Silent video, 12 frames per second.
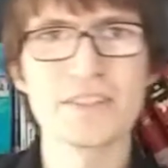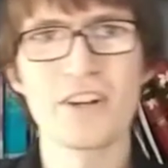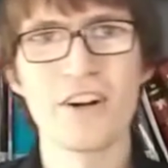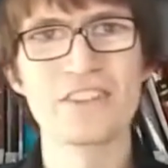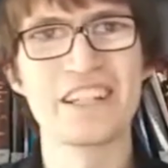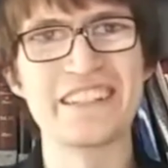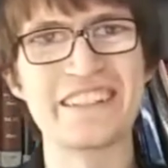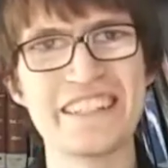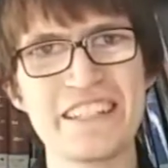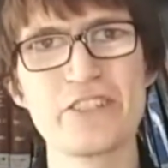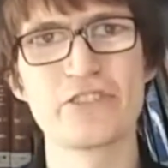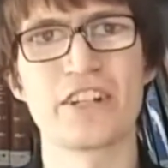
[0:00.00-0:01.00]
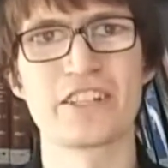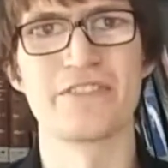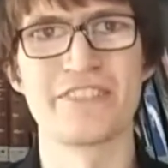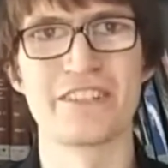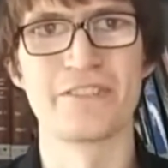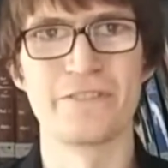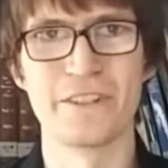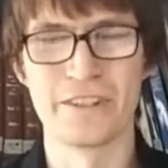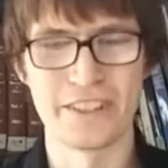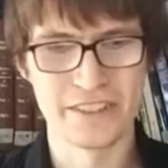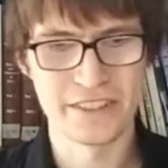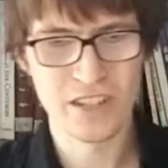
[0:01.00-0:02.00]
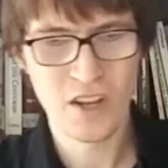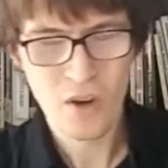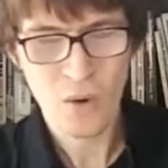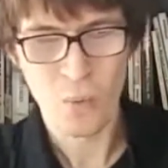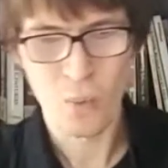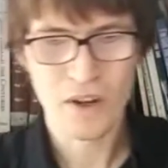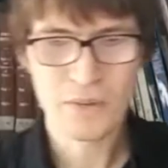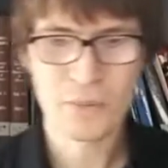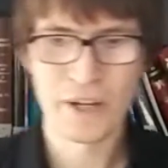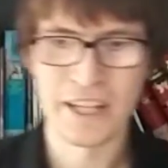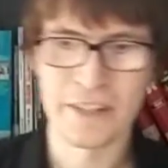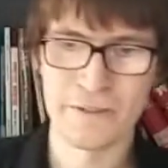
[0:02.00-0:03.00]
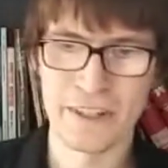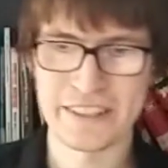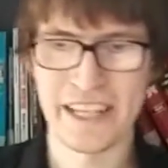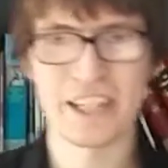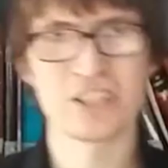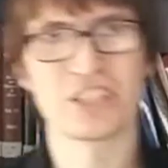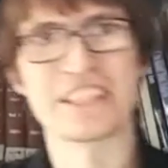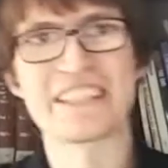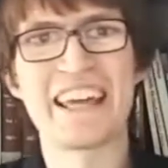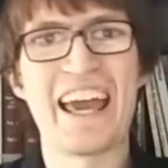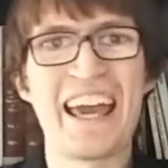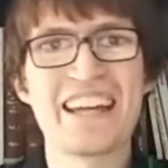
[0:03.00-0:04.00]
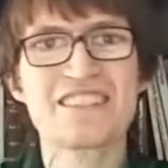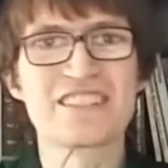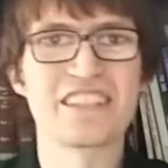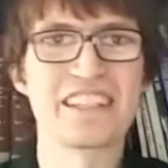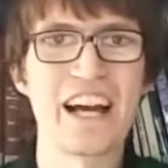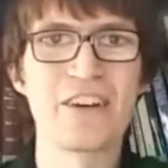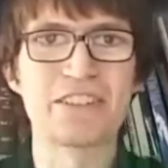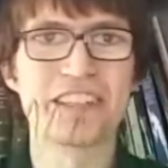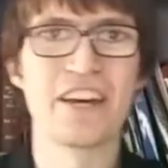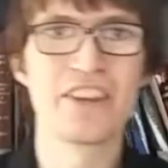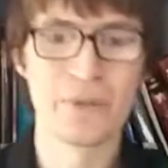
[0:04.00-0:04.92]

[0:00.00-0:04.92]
called destructive interference. One wave is actually canceling out the other